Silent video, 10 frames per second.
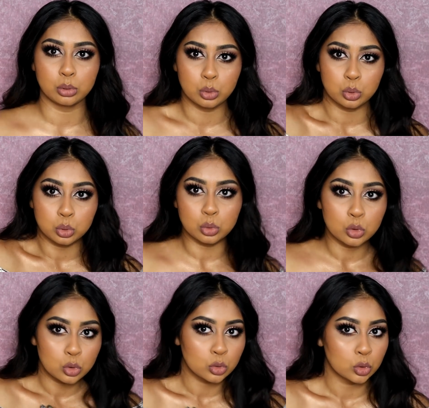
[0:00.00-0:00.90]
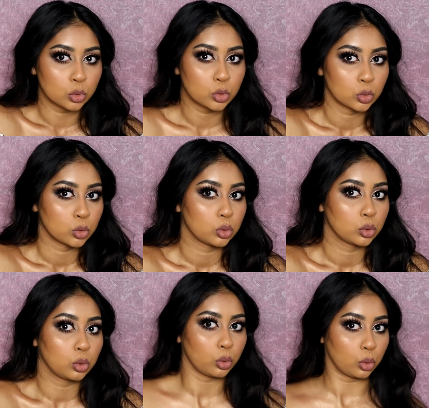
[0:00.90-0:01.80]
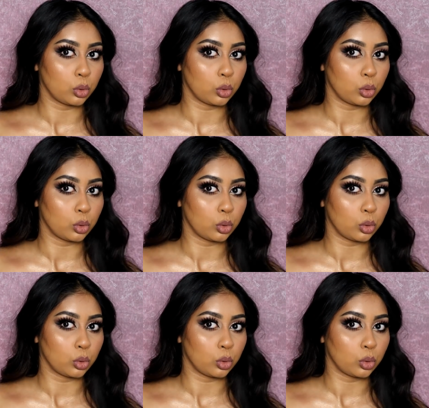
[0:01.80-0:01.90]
(silence)